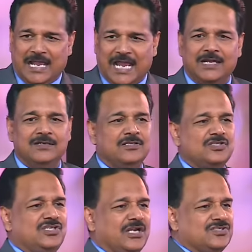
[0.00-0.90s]
and the
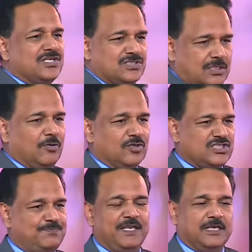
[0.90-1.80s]
judge says, come on,
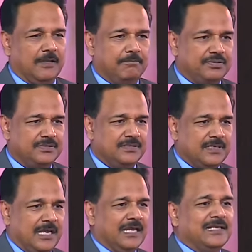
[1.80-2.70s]
speak up,
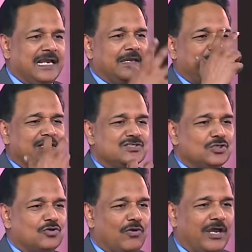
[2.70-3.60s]
and the guy begins to
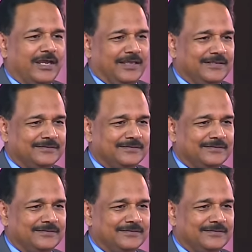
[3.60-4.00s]
cry